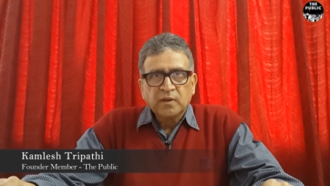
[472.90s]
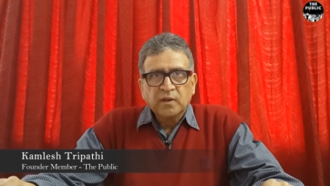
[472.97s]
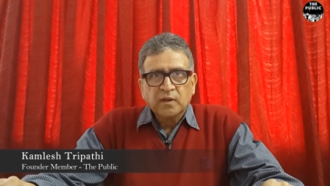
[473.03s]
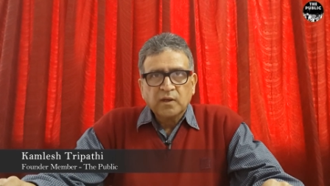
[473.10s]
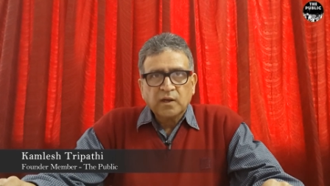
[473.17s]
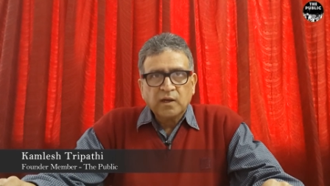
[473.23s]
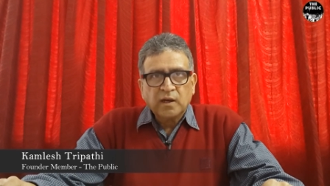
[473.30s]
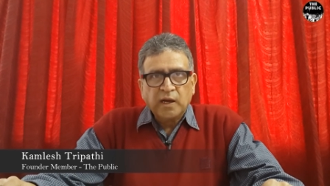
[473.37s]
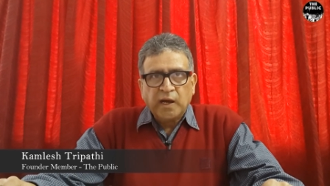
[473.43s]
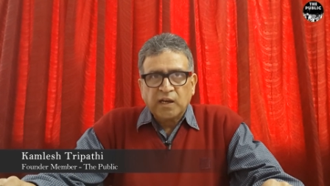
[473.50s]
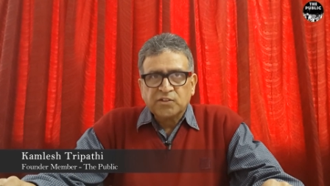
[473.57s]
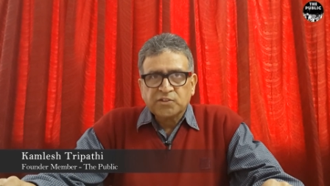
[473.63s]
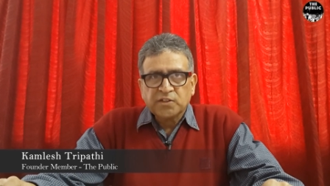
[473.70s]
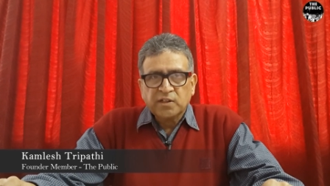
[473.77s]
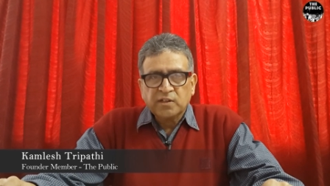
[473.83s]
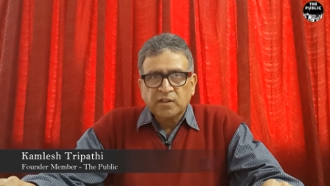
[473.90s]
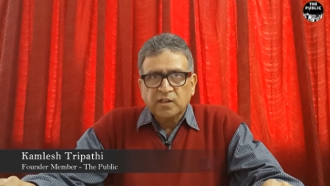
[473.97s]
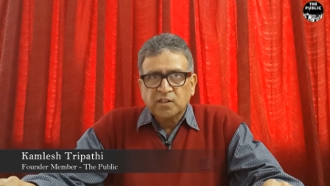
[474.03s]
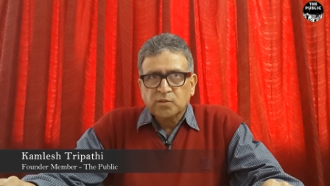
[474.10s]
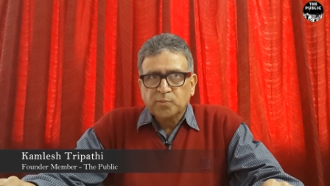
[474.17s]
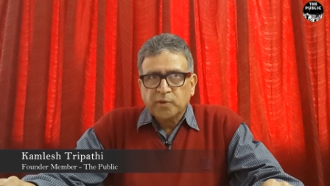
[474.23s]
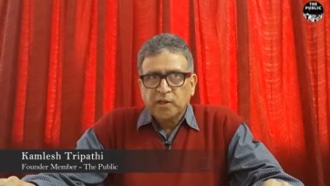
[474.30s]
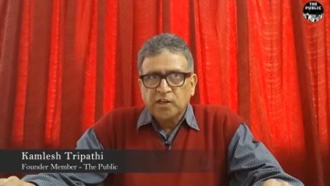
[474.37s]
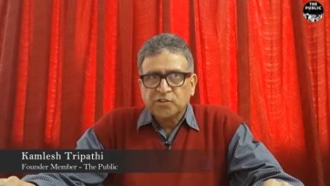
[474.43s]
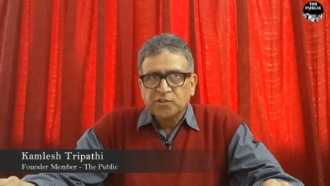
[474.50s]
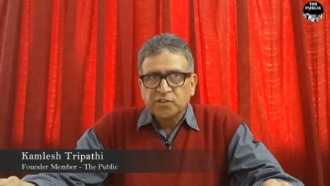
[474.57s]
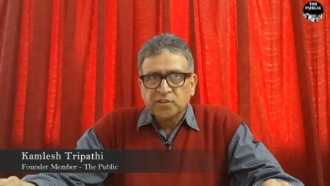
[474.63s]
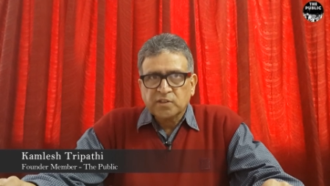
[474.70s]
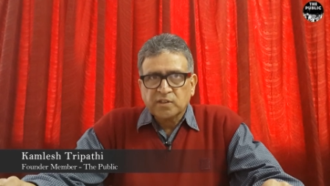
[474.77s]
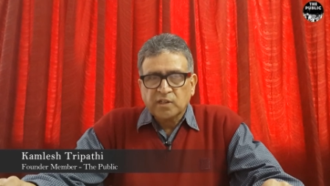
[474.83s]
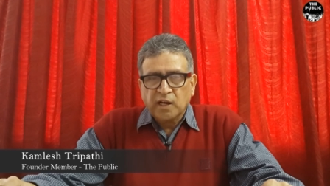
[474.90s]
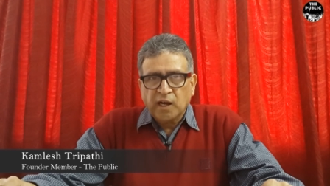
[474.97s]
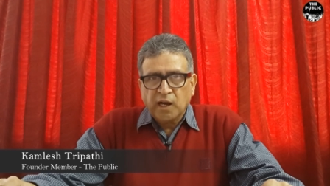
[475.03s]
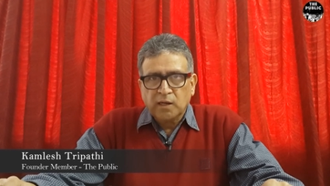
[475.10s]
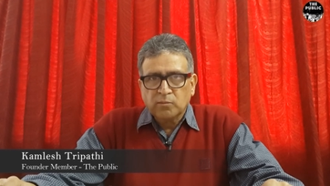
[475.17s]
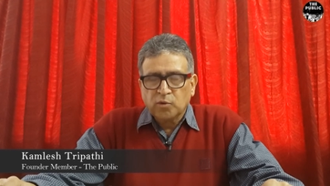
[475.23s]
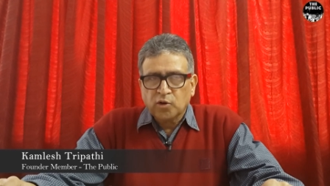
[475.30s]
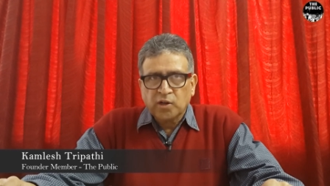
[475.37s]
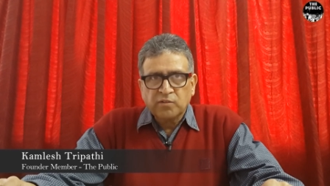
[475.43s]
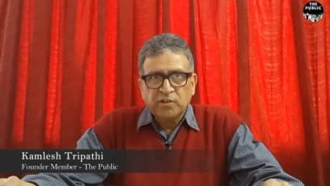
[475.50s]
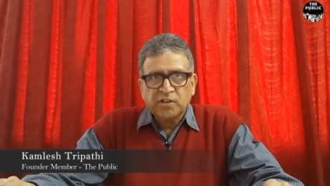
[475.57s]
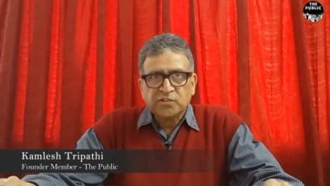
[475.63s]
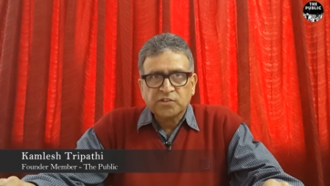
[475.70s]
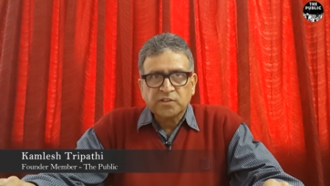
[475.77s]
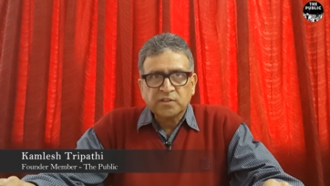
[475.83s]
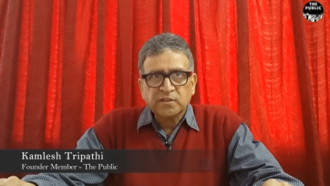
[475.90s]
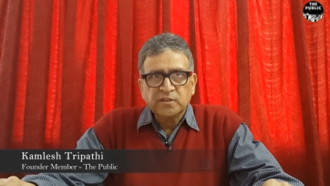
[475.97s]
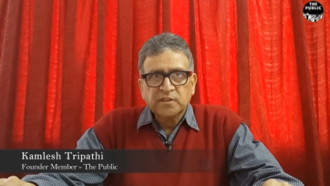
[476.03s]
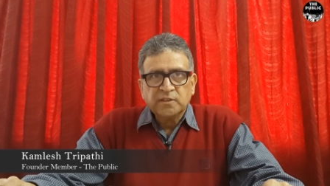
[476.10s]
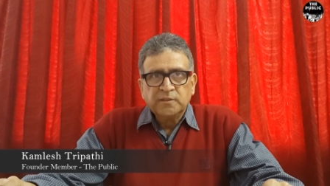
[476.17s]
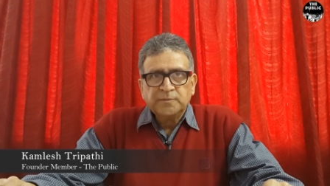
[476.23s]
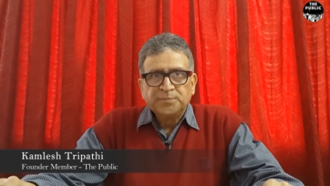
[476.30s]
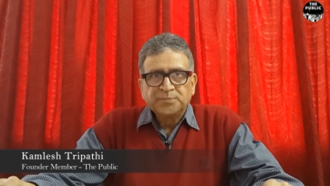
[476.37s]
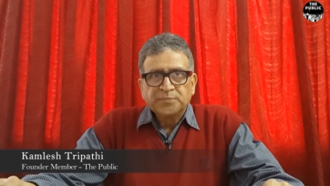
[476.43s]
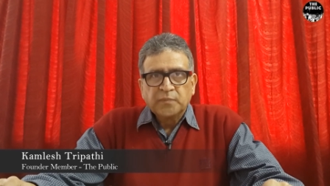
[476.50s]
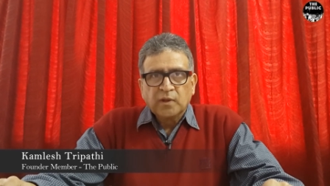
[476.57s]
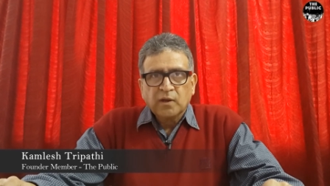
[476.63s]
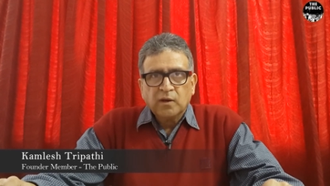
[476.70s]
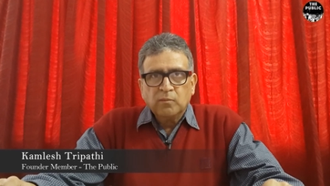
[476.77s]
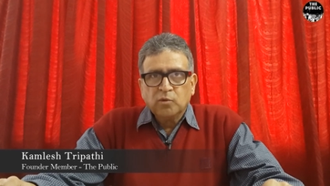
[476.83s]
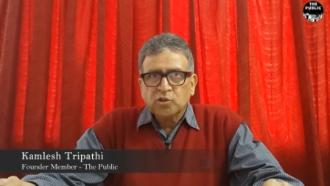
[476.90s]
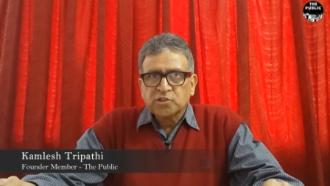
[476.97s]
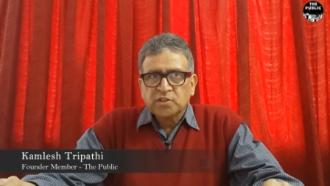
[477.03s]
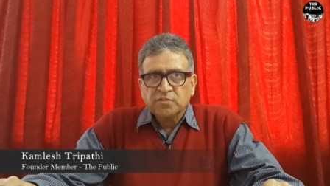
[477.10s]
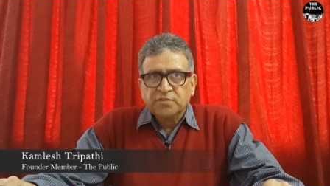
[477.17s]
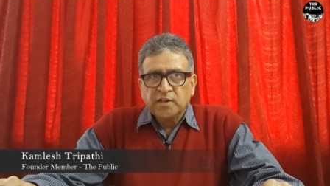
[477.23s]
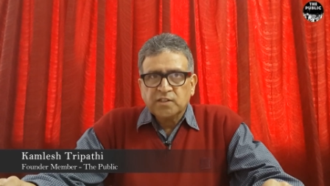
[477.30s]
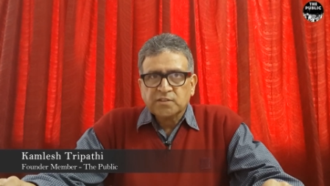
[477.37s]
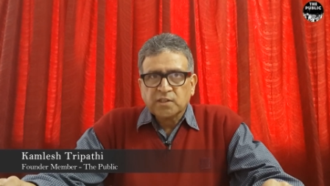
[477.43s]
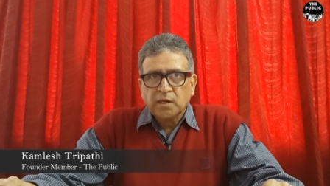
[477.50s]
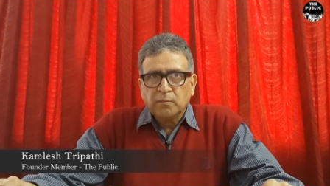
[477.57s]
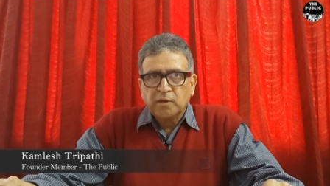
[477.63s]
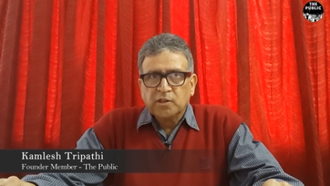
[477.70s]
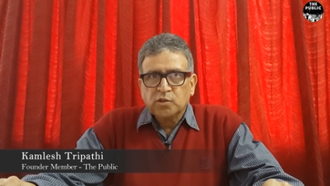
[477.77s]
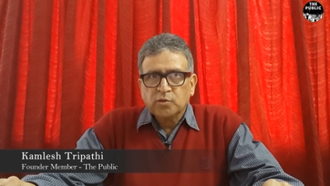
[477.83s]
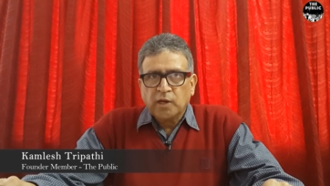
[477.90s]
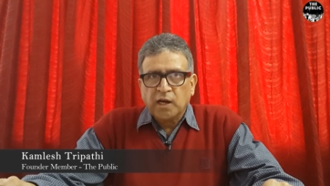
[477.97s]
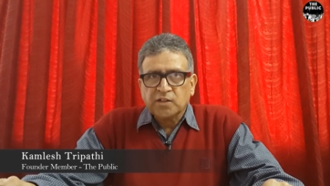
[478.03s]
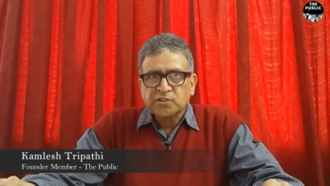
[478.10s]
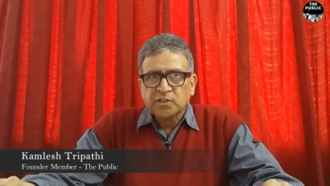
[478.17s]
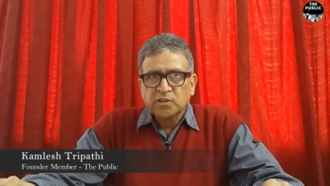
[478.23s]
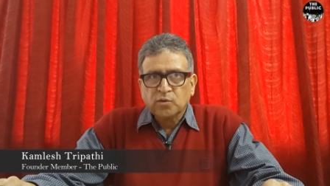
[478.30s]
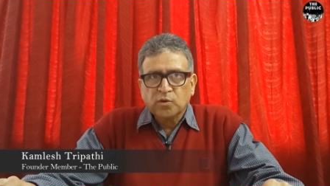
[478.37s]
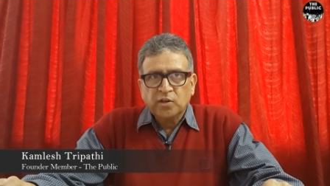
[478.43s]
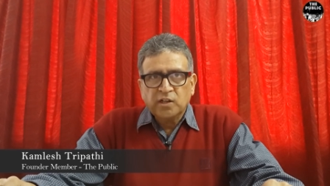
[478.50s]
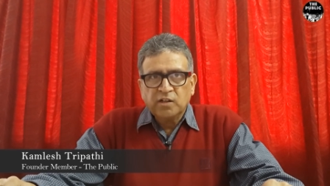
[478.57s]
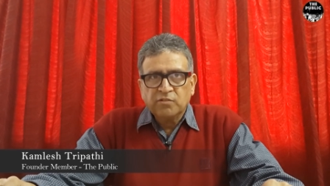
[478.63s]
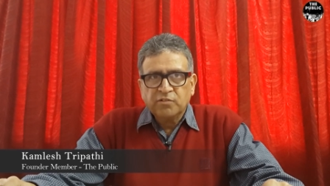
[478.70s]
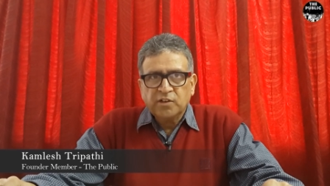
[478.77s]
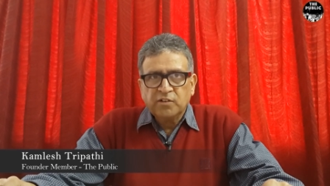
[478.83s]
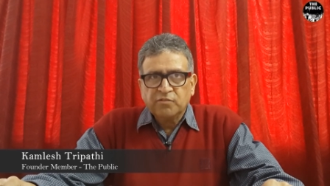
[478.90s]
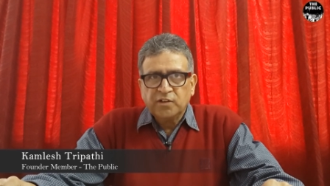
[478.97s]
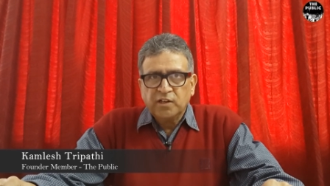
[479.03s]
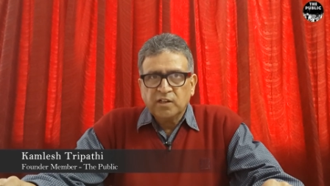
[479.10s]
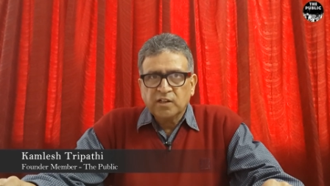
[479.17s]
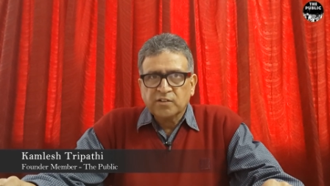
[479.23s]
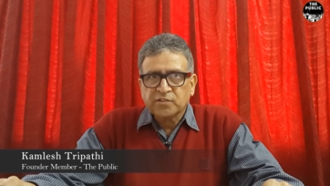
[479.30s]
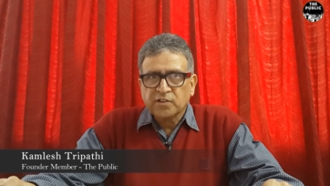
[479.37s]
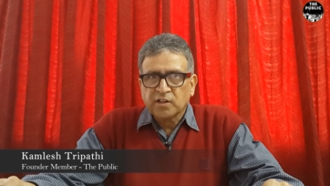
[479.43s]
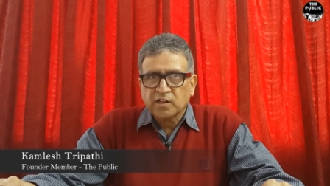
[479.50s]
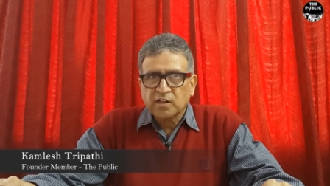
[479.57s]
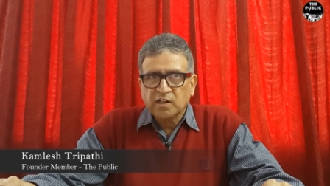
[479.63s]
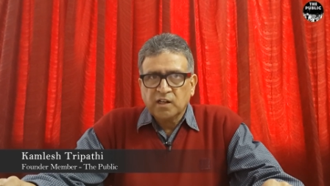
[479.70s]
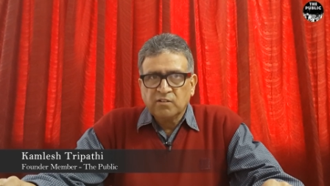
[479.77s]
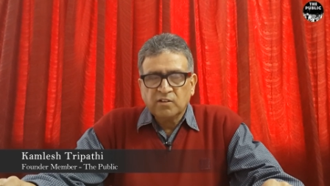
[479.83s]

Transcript: uh, action, inspiration, and motivation. Most of us commit to action only if we feel a certain level